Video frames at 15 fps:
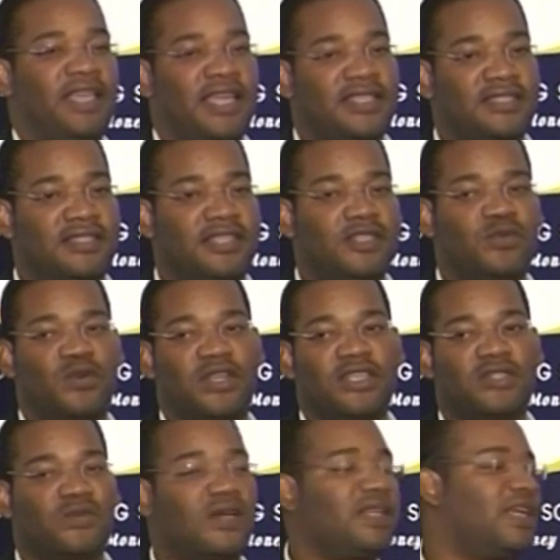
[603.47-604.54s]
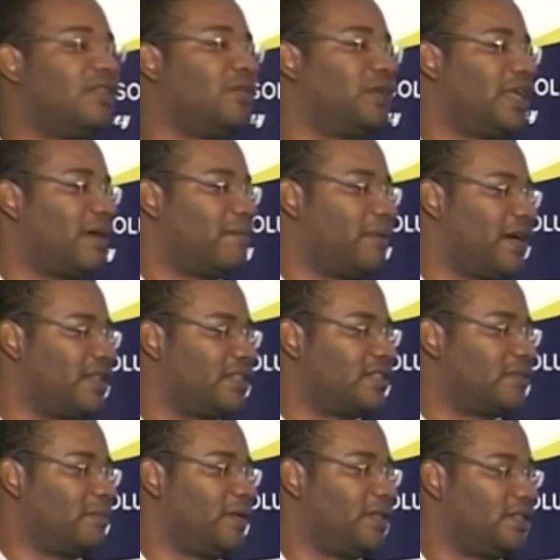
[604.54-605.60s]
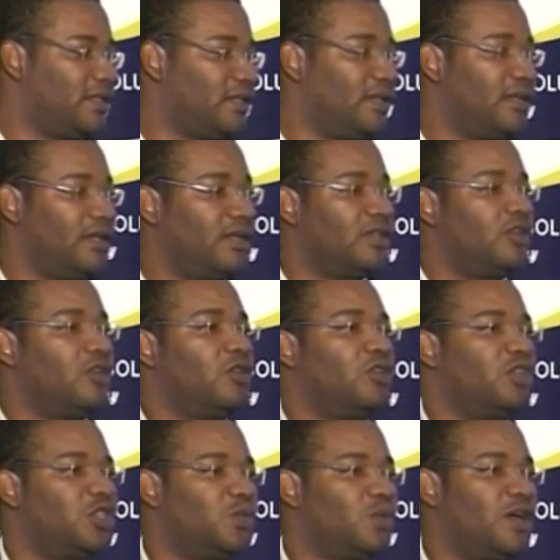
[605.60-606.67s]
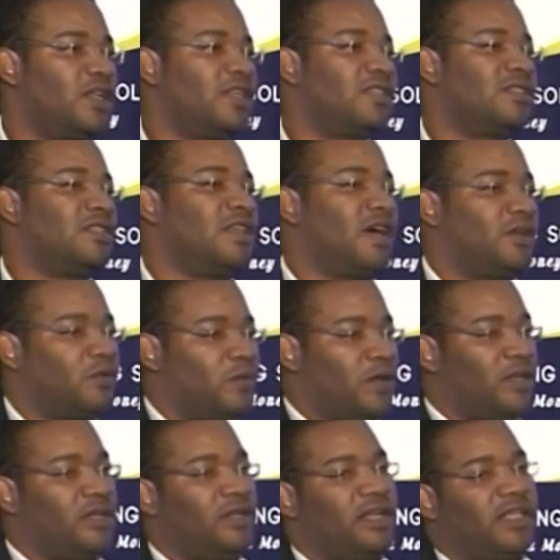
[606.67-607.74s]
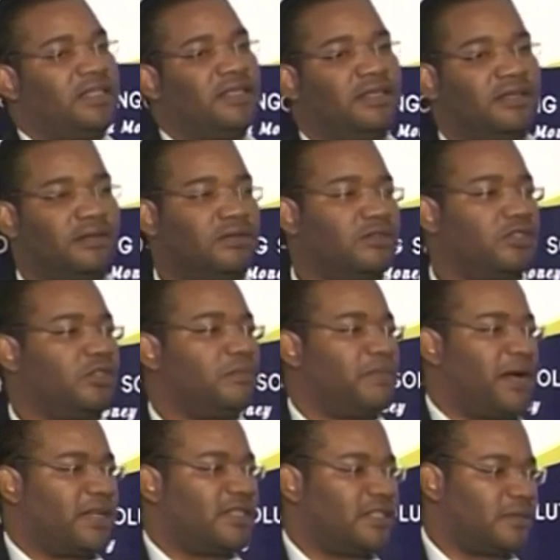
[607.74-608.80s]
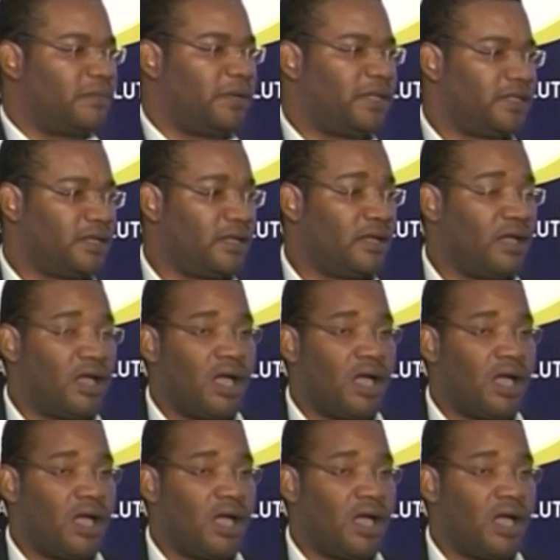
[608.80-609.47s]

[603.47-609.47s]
yes, this one is one that you can participate in. No, this one is not one that you should participate in.